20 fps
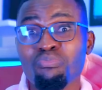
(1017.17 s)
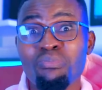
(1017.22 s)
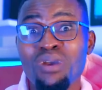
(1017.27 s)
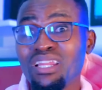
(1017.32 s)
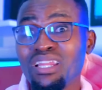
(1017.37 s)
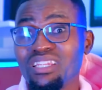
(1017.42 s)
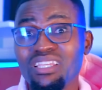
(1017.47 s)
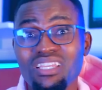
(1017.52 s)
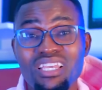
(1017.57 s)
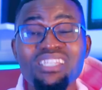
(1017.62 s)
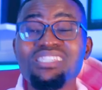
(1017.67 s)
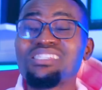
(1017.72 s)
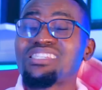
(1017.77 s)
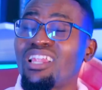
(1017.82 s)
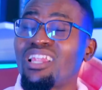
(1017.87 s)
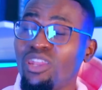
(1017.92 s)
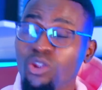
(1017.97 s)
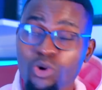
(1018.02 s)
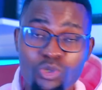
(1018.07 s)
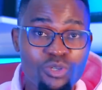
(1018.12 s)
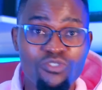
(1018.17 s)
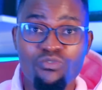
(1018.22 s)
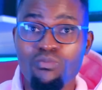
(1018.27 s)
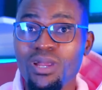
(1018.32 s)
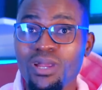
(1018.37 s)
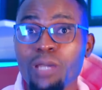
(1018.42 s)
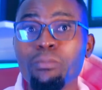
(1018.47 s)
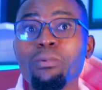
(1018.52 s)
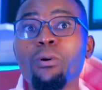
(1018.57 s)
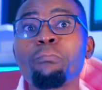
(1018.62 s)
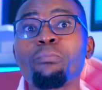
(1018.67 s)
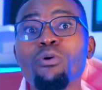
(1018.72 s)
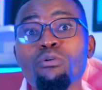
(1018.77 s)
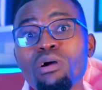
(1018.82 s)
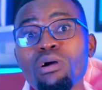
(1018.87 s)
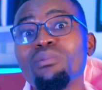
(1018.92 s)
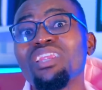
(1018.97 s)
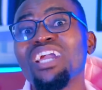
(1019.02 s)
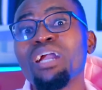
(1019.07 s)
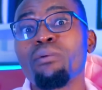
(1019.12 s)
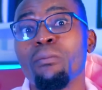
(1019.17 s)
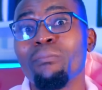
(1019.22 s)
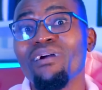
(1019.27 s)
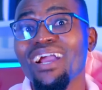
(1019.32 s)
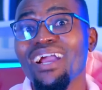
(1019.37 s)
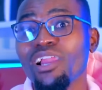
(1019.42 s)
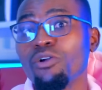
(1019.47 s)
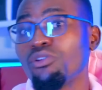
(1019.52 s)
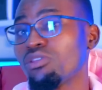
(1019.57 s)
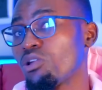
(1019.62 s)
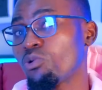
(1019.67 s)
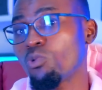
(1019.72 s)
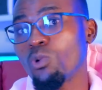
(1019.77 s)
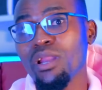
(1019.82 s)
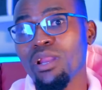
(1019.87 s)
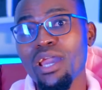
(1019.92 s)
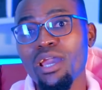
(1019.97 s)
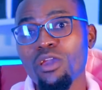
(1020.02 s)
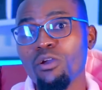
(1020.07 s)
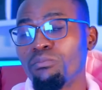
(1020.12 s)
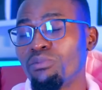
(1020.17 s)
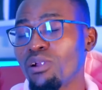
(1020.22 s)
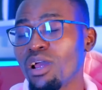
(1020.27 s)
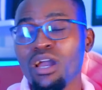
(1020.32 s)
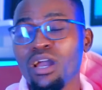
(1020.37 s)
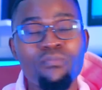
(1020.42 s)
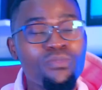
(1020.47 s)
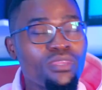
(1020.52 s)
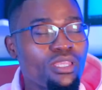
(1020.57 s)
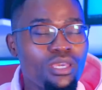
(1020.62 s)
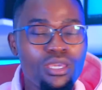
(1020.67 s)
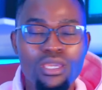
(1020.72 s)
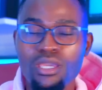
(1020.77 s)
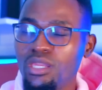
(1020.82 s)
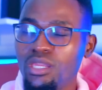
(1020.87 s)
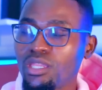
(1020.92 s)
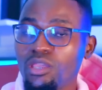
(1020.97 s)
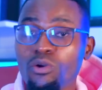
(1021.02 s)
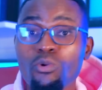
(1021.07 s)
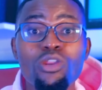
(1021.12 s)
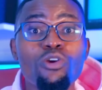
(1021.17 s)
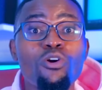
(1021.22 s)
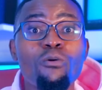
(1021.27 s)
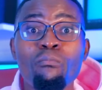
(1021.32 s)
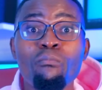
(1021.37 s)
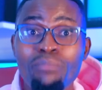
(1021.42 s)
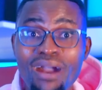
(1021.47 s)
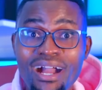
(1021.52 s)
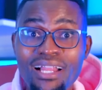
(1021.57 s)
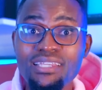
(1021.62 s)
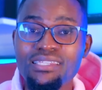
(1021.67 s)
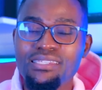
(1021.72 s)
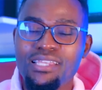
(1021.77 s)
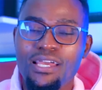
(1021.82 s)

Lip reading: of money, it's a lot of money. But probably kama mpaka leo ningekuwa nayo bra, ningekuwa niko mbali